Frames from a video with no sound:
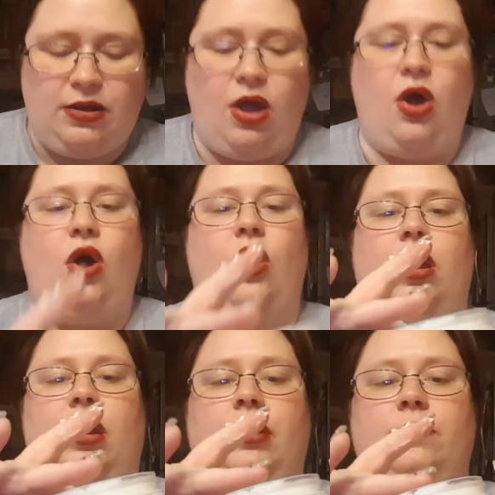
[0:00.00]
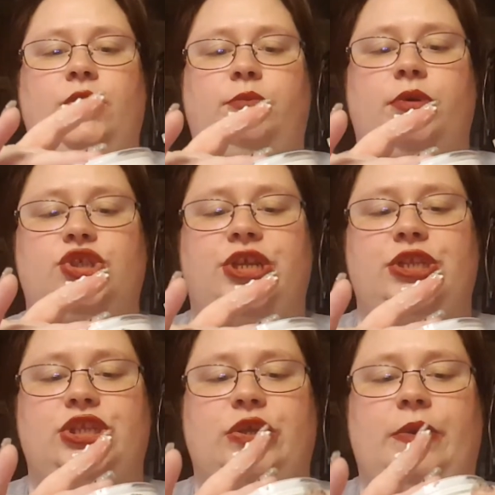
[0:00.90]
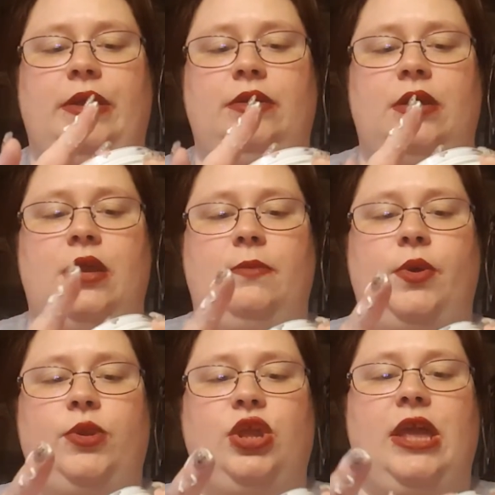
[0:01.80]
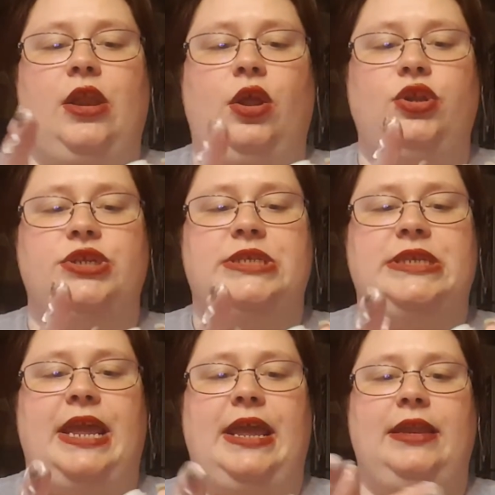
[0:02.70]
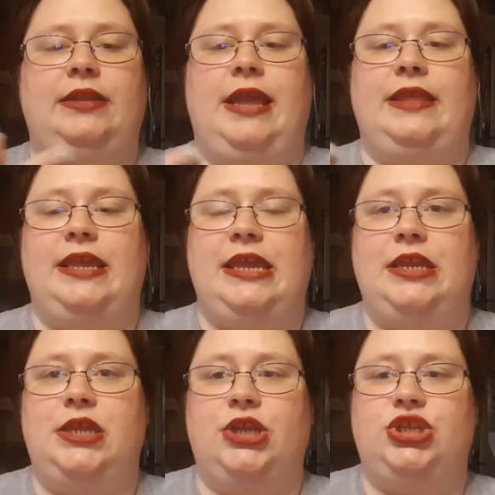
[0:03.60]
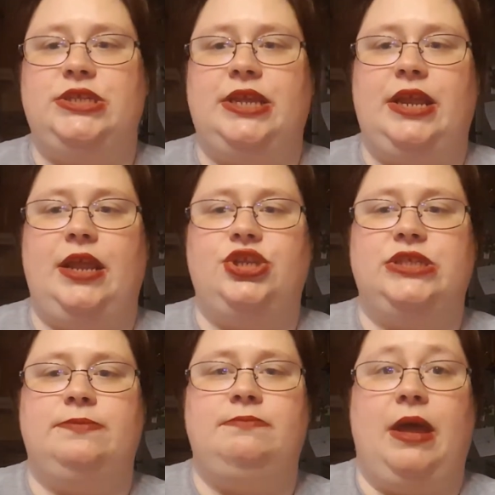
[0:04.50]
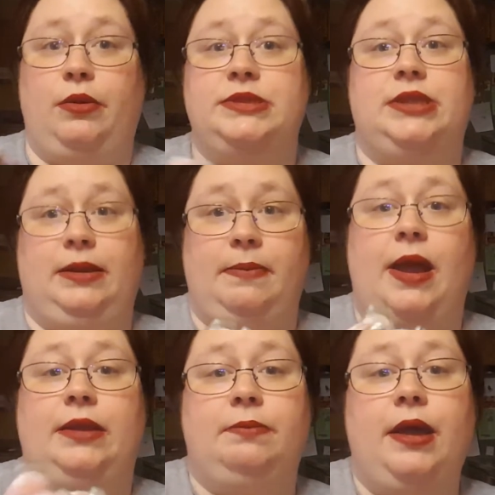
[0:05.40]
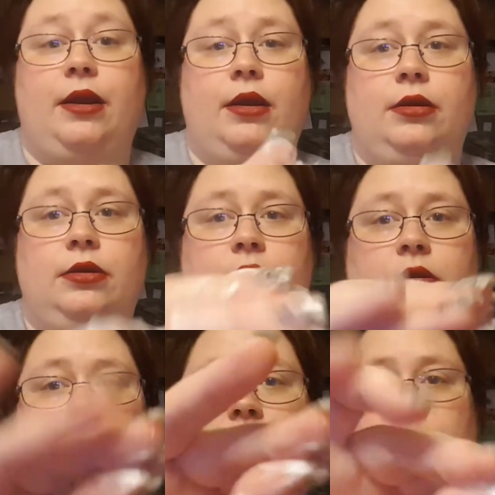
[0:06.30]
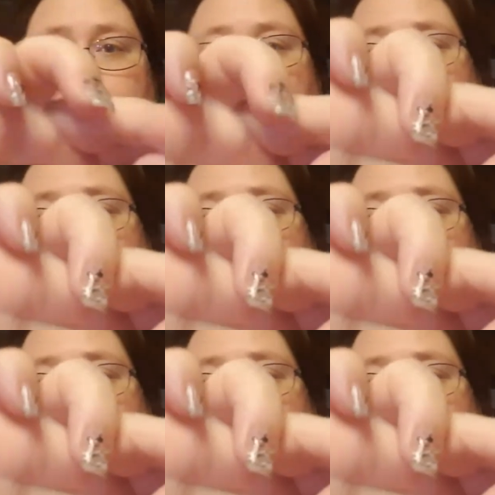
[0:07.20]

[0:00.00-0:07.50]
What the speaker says: hard when you push into it, but when you get it on your skin and the heat touches it, it just melts like body butter. I don't